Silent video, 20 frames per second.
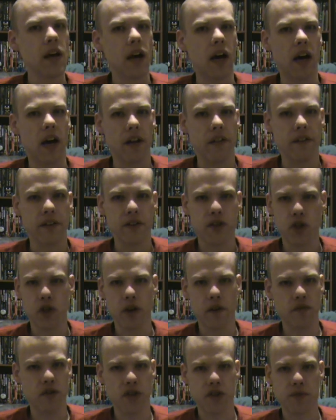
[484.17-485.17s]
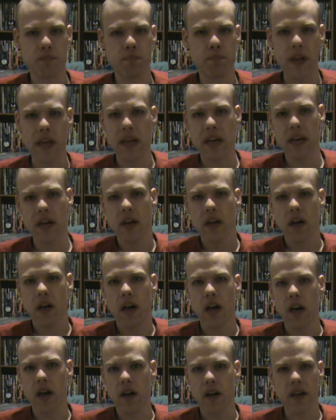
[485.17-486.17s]
Uh, this should have just been
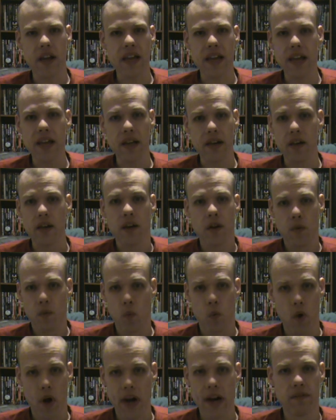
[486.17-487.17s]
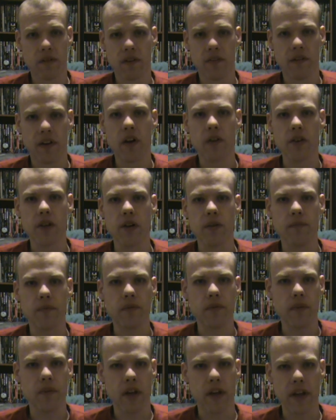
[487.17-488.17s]
uh, in whatever
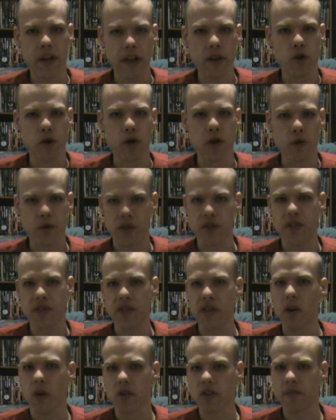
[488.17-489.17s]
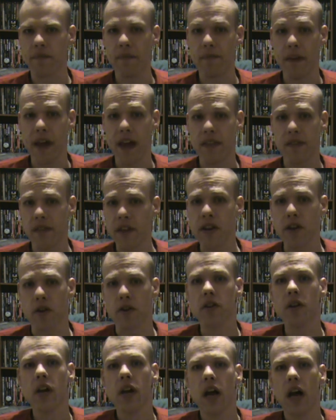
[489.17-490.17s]
volume uh, introduces the Ultimate Mad
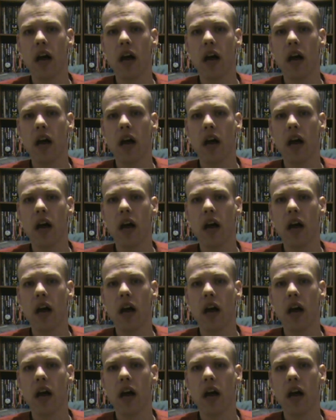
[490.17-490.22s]
Thinker.